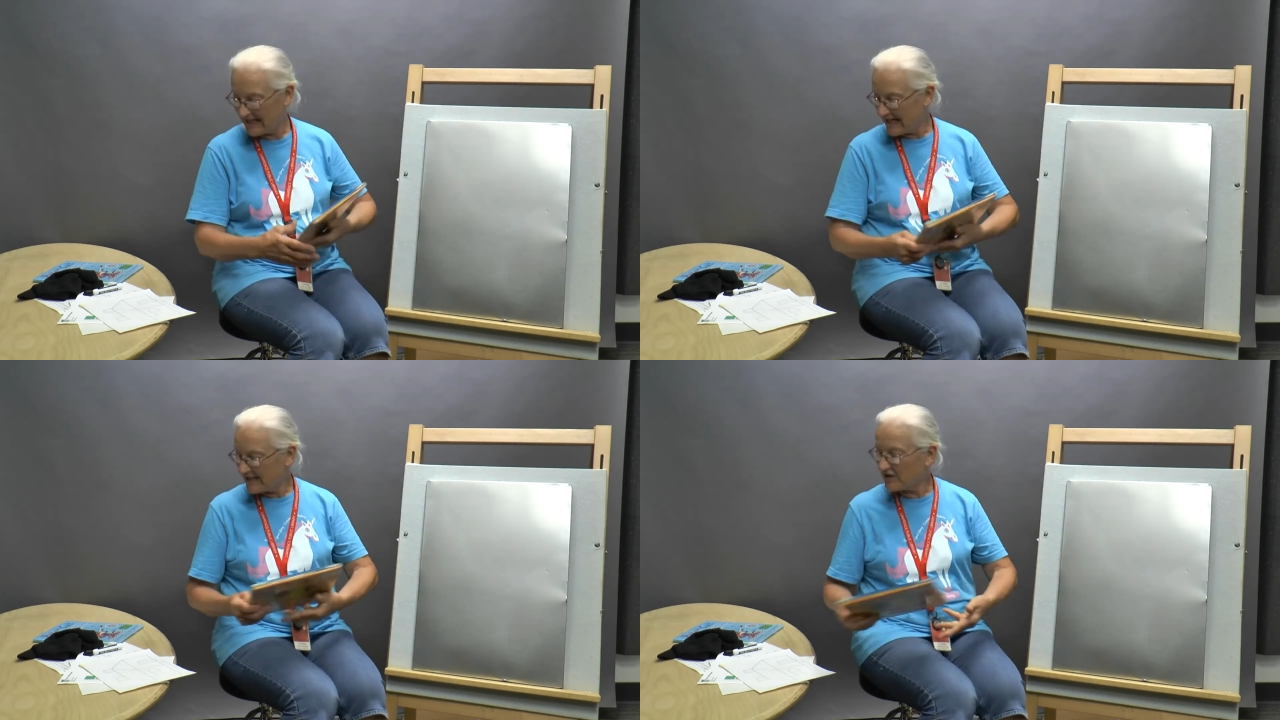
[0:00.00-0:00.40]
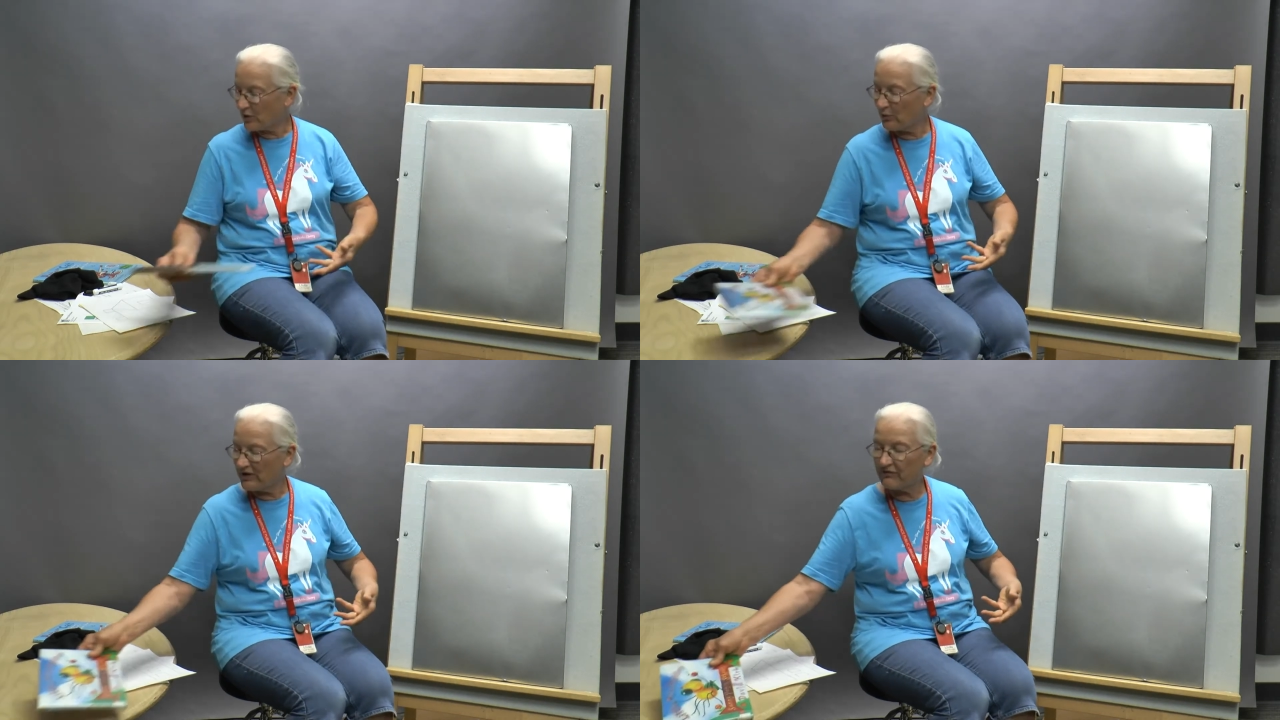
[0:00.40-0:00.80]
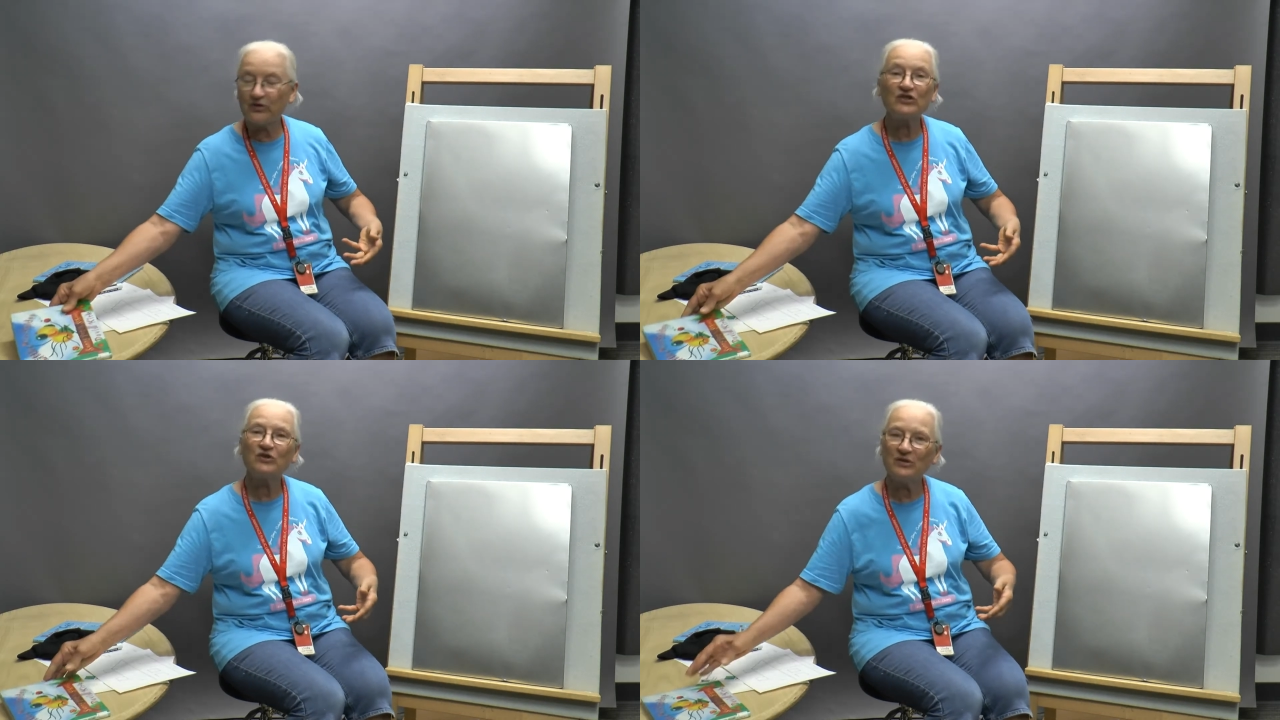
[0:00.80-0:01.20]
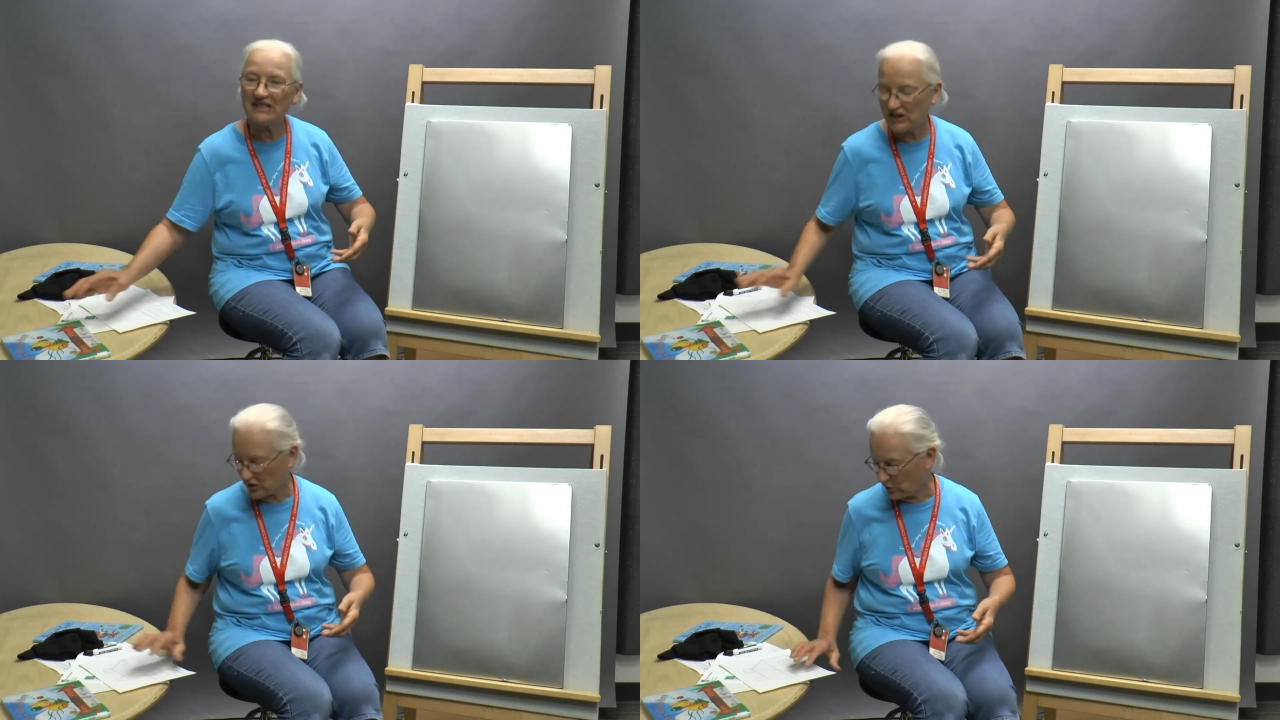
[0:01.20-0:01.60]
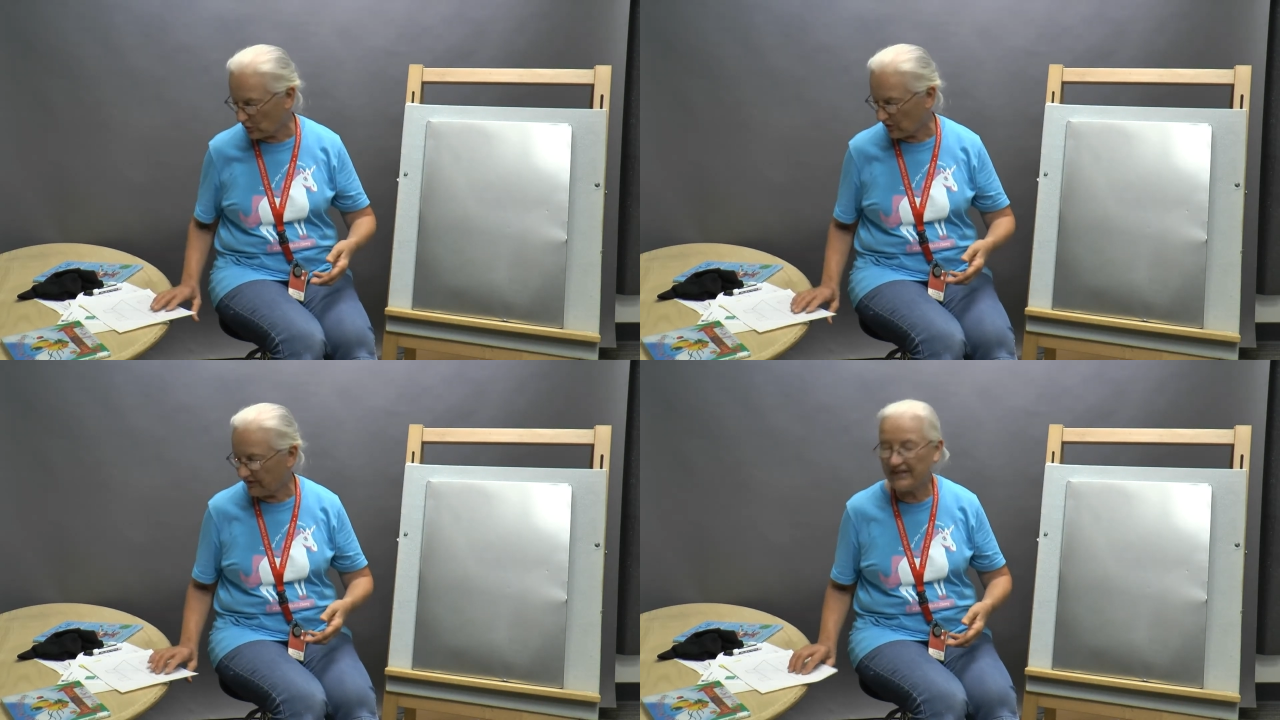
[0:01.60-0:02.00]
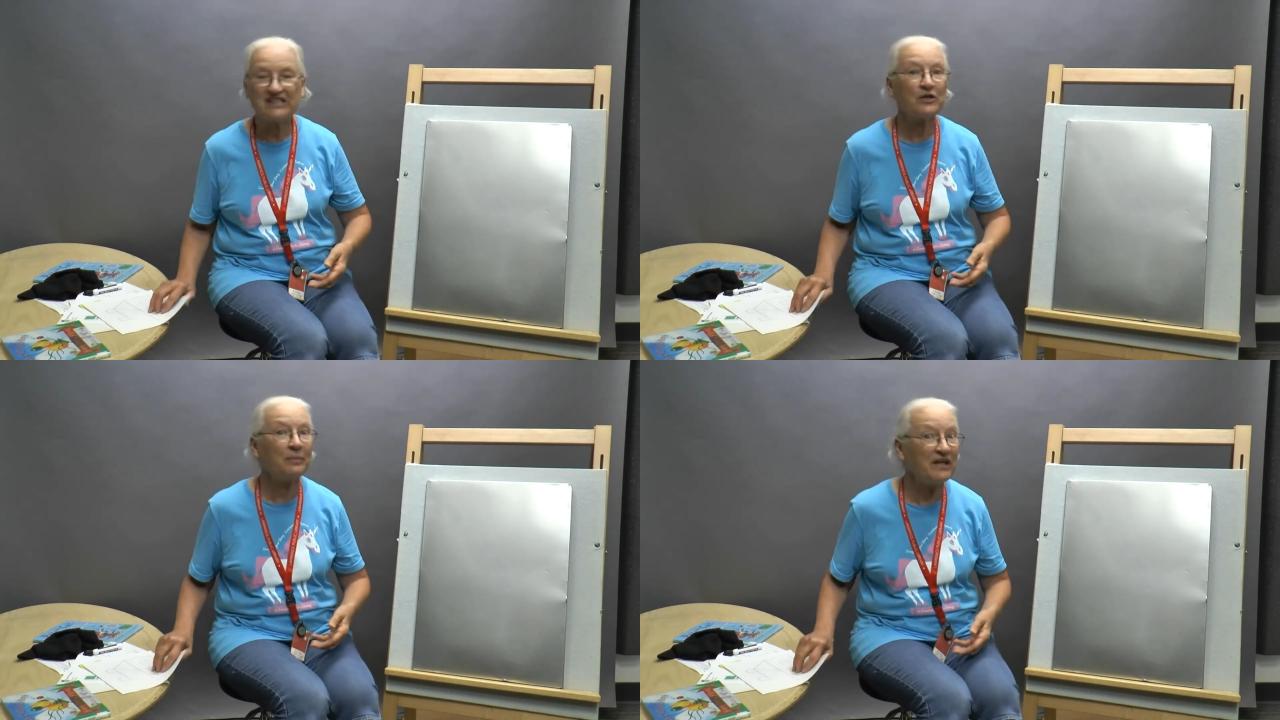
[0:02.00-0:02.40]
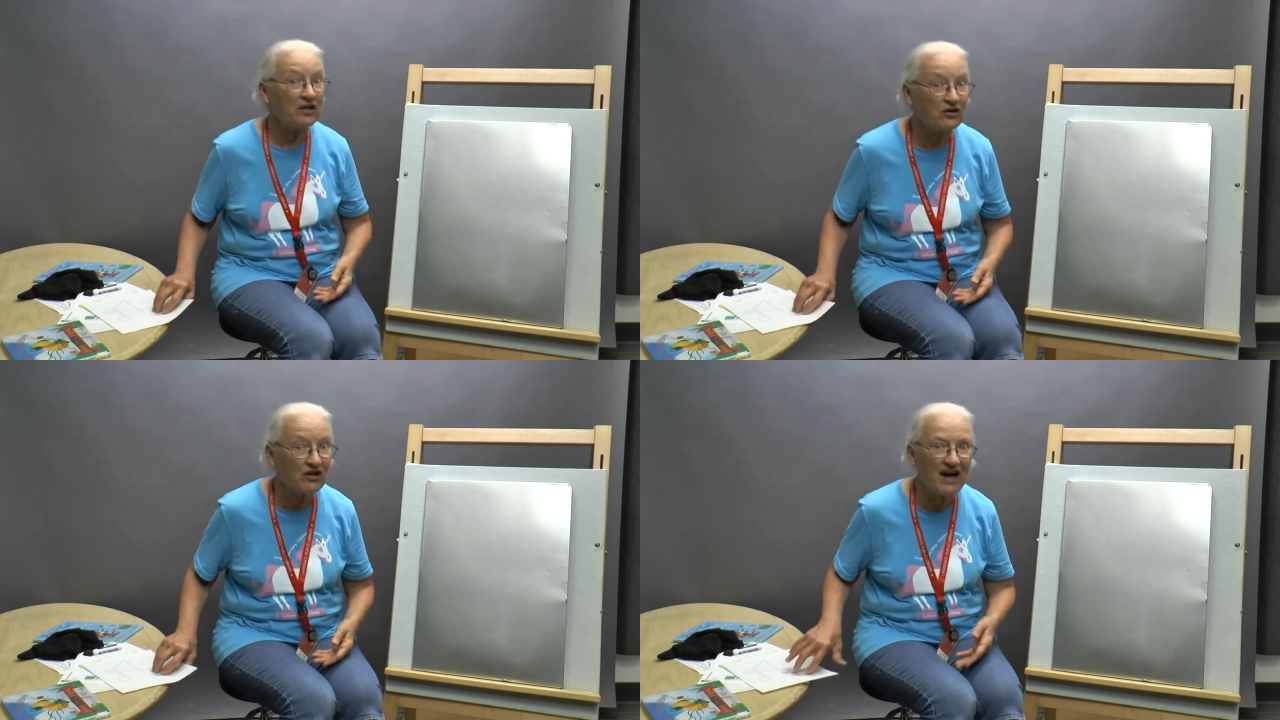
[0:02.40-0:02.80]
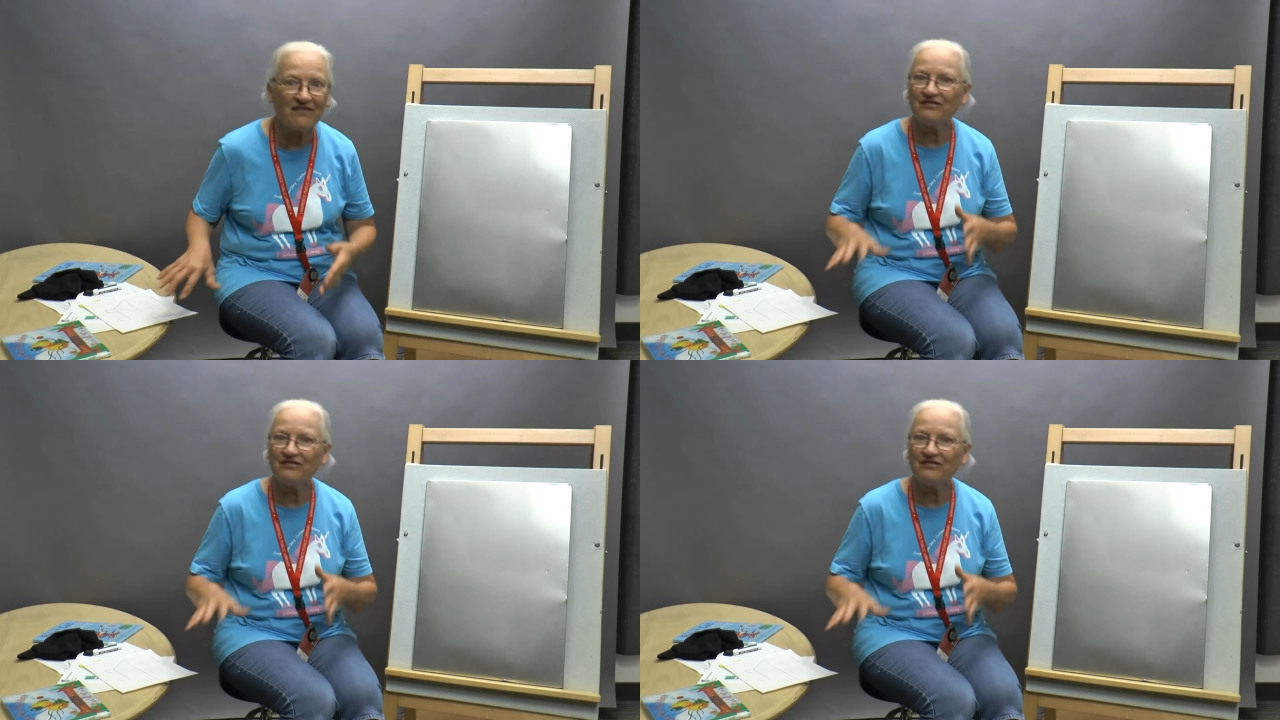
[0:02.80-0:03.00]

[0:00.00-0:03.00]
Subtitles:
So if we're doing school, this will be our craft.